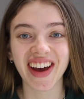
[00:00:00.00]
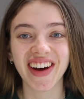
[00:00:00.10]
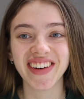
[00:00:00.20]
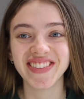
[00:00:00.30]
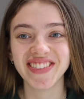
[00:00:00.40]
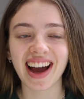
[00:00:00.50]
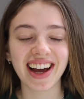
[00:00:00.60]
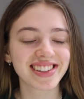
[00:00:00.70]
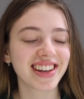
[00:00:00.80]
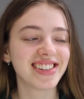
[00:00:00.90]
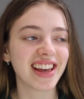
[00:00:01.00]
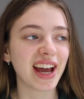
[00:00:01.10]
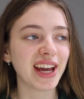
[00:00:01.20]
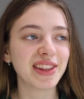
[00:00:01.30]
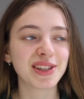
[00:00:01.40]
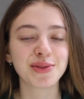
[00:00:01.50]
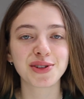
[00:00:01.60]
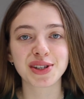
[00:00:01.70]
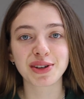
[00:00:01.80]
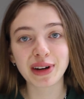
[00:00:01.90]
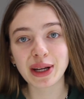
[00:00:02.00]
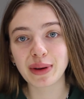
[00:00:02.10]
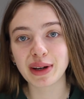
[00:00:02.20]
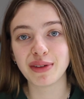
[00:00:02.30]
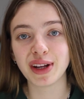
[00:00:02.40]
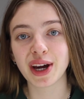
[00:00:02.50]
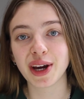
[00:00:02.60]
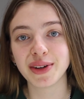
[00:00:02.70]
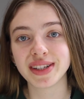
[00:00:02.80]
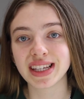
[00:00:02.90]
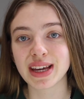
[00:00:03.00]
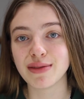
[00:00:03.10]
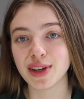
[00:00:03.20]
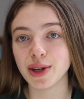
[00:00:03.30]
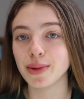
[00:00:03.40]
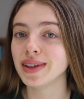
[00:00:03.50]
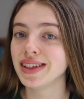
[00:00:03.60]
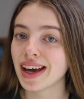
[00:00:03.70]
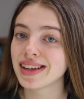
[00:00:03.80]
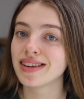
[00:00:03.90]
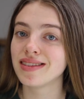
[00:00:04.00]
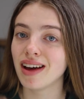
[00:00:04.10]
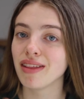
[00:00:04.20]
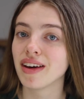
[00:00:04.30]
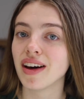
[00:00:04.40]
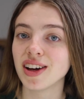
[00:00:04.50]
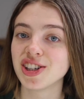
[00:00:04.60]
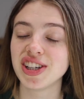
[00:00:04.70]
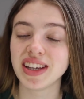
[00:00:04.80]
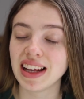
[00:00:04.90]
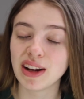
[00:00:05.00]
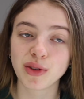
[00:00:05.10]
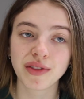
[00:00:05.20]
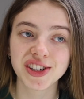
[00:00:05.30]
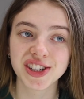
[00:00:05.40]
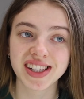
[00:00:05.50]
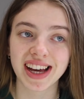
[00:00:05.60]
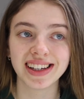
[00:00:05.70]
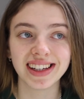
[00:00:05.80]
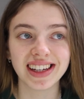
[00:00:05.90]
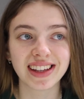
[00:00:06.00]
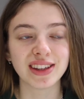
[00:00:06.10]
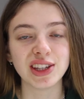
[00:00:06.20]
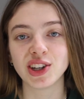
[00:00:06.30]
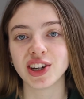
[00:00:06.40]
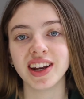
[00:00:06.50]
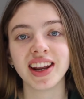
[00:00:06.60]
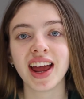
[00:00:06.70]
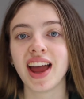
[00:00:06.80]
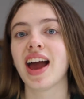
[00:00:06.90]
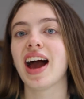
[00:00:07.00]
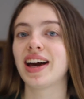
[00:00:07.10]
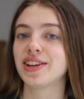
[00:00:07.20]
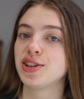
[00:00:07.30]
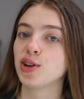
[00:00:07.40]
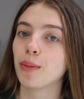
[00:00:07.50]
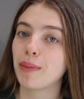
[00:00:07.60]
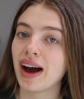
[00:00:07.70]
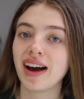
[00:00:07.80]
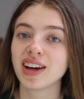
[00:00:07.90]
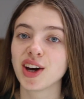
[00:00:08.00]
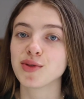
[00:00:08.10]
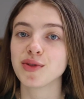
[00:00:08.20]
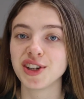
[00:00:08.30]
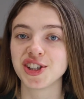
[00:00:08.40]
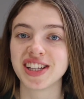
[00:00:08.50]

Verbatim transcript: Um, as I say, this was just a really quick video to give you yet another cheeky little revision technique that you can add to your bag of revision